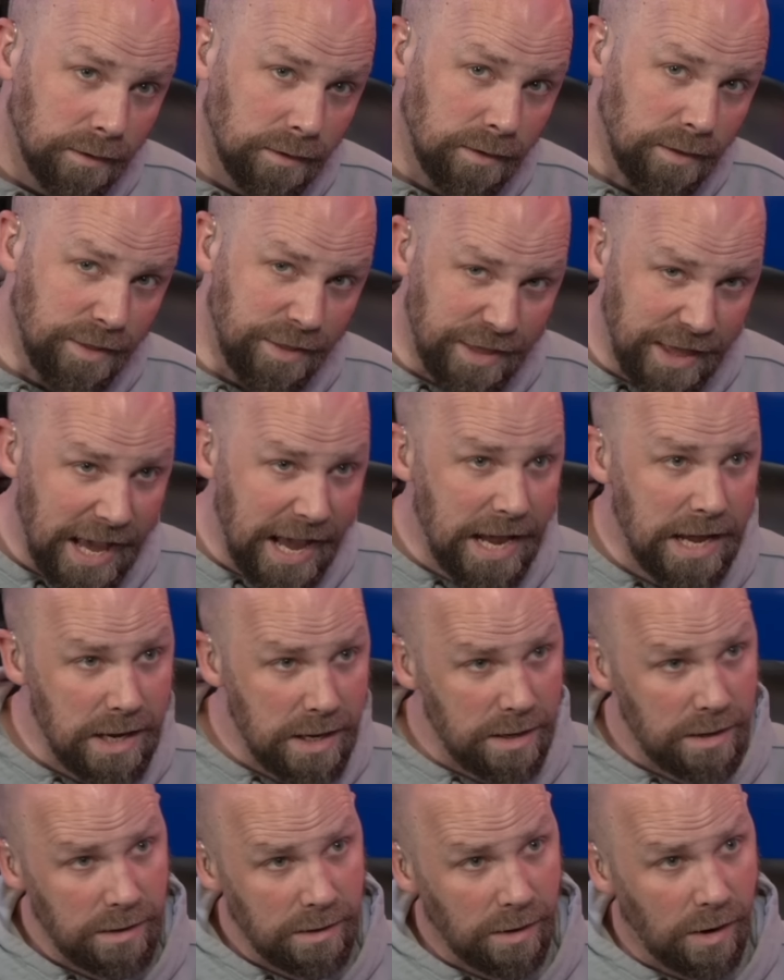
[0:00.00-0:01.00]

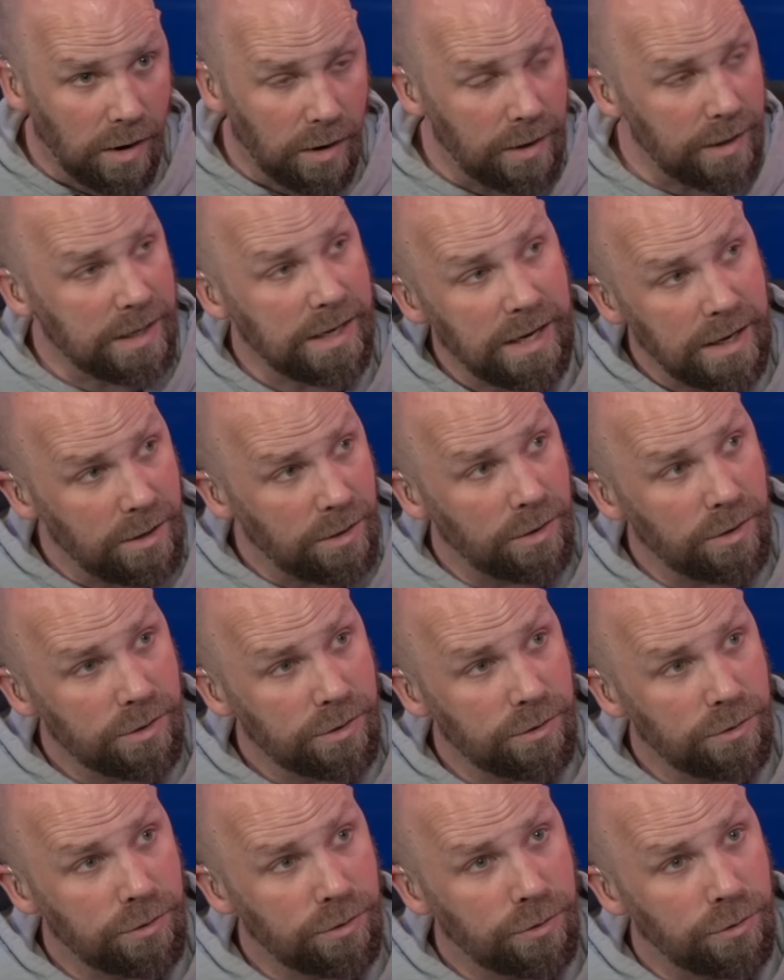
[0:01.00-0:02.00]
they are here
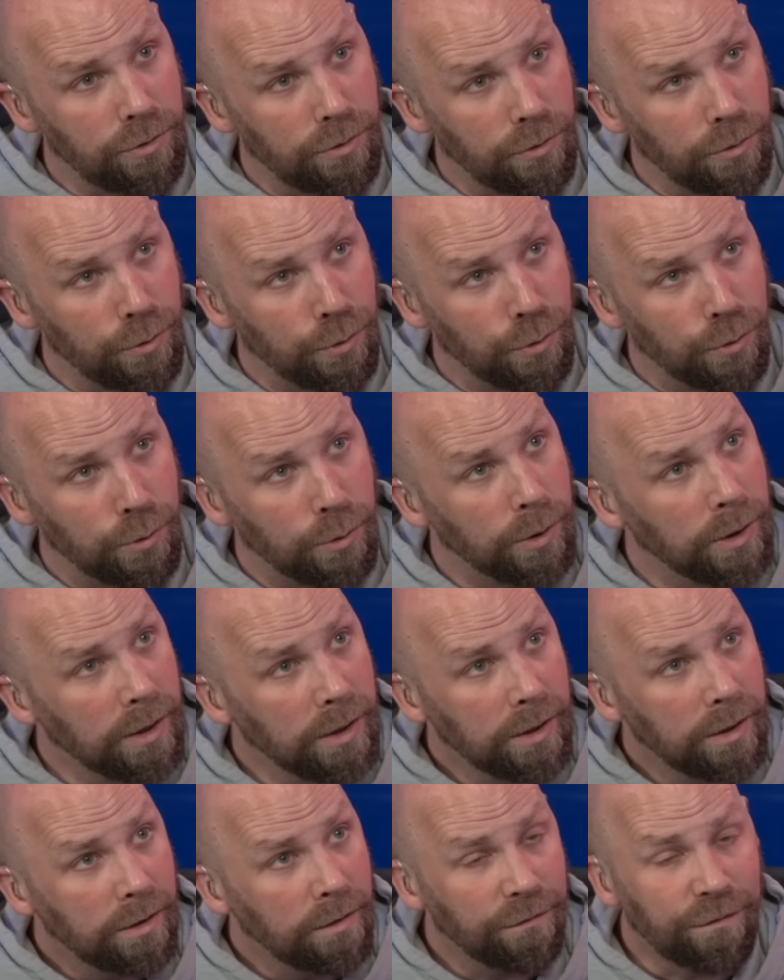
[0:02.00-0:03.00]
to
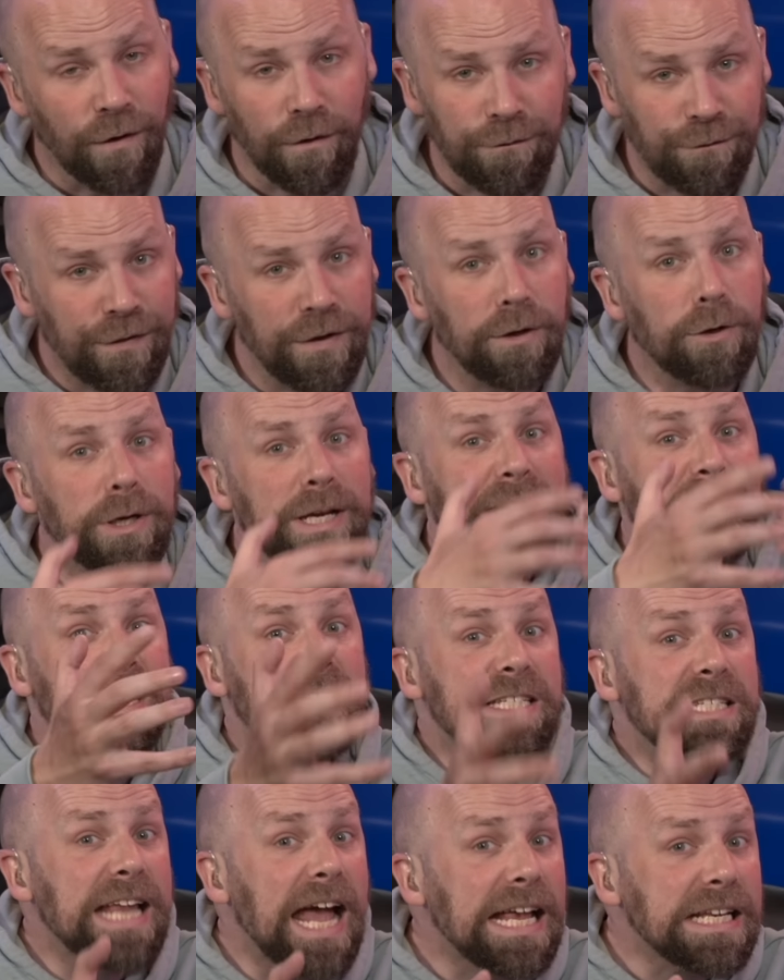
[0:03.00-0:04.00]
fulfill
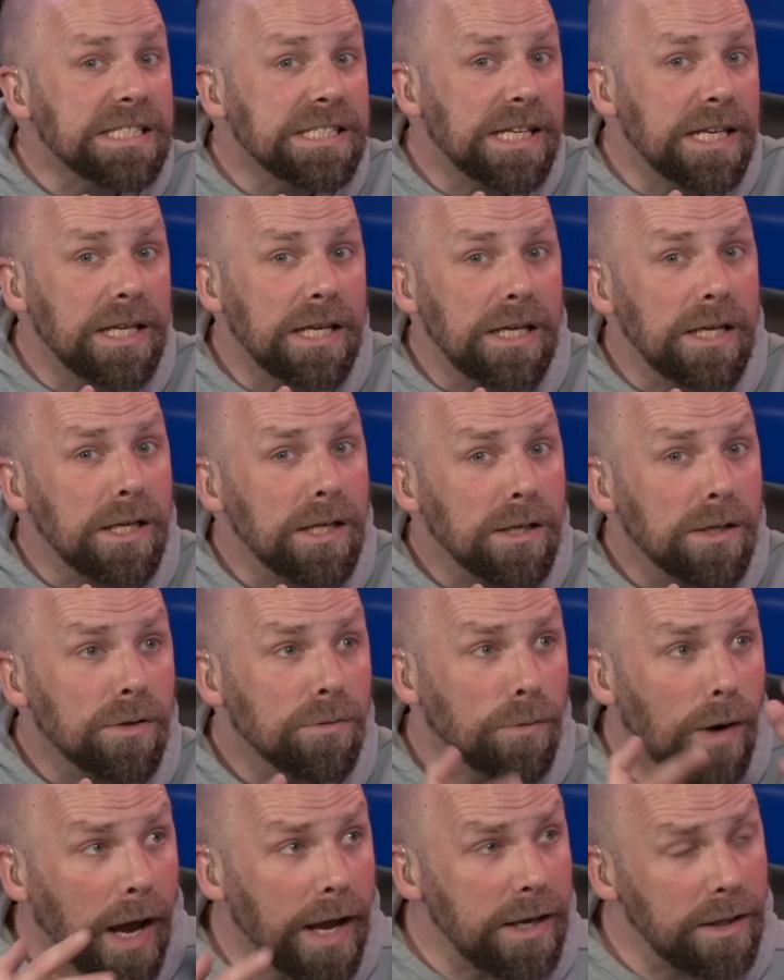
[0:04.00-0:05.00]
his destiny,
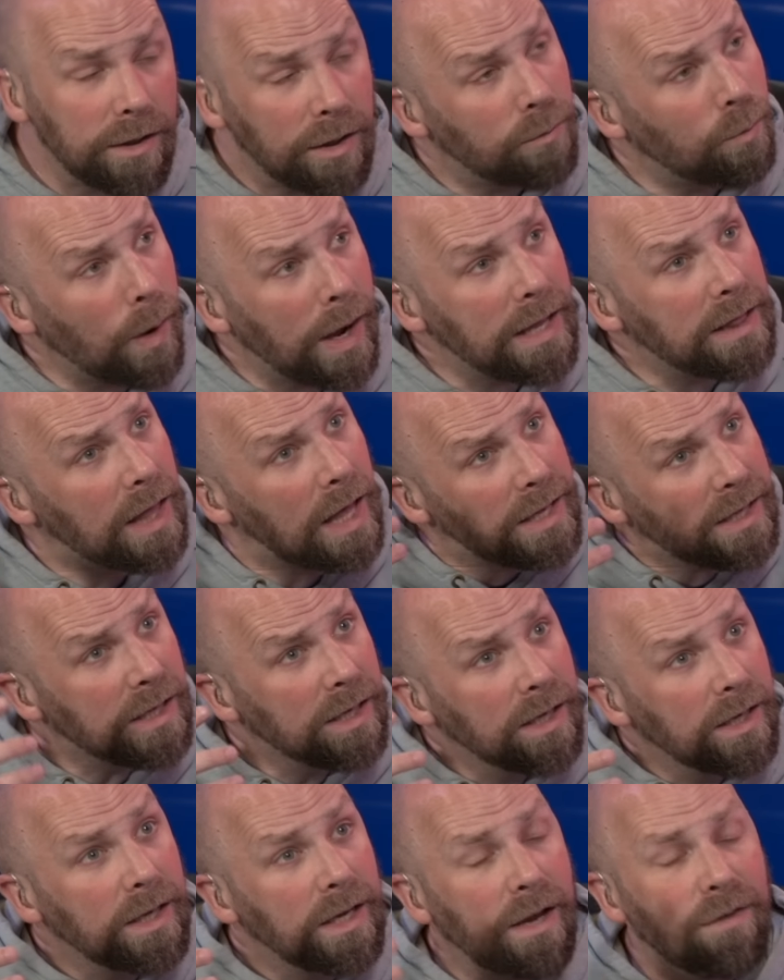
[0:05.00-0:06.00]
right? The way, like,
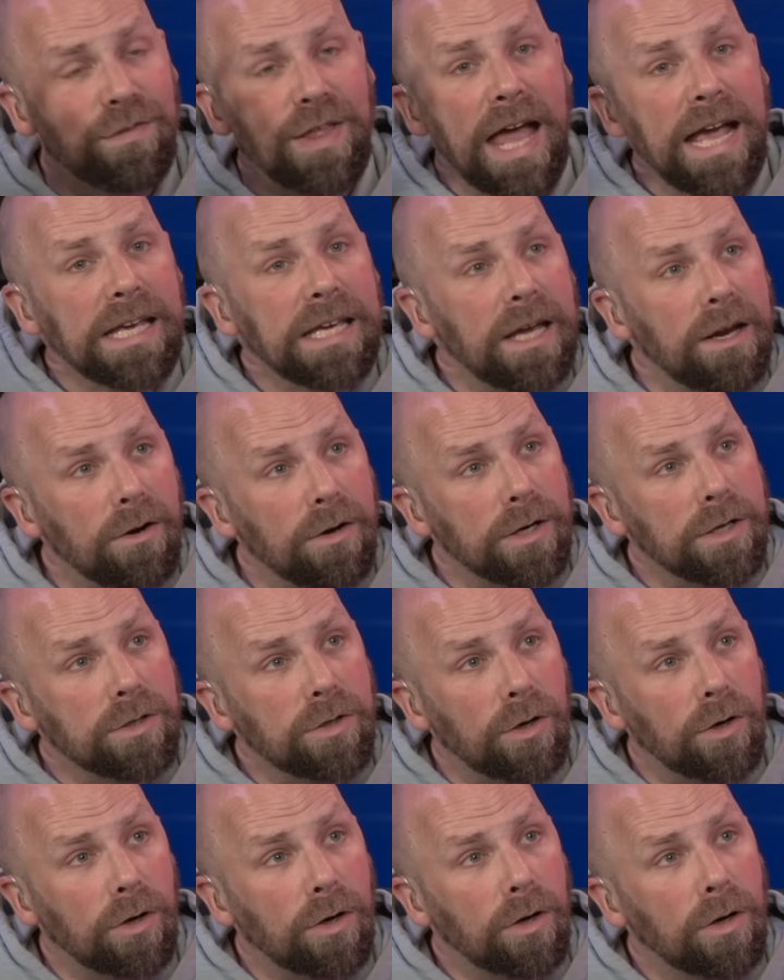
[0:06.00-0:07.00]
if that
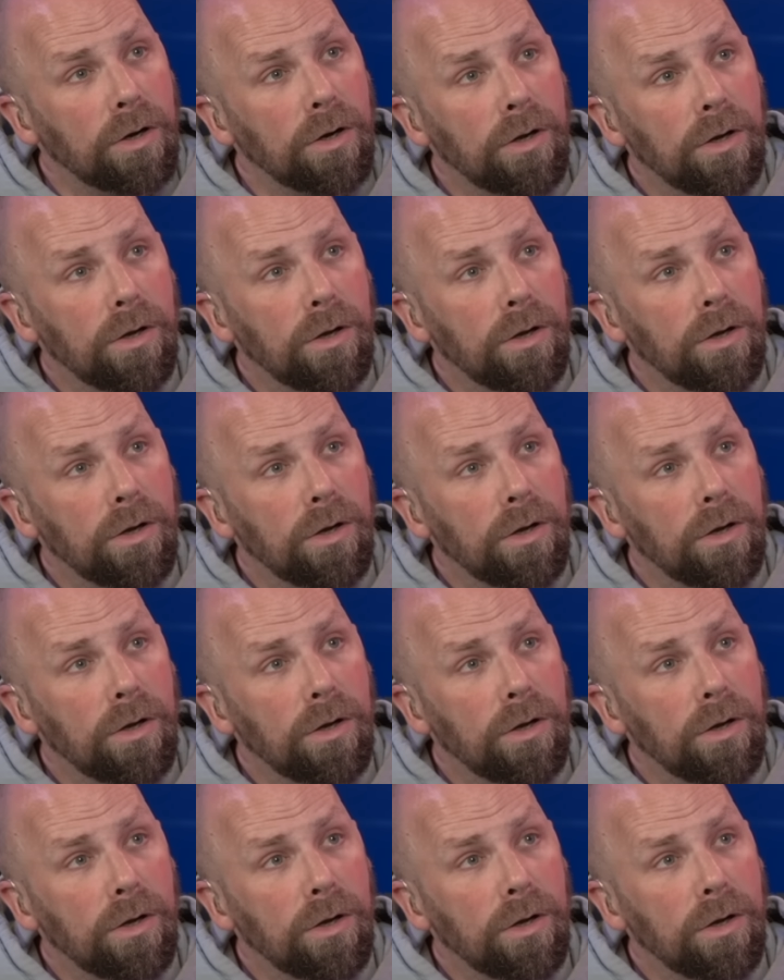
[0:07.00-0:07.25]
character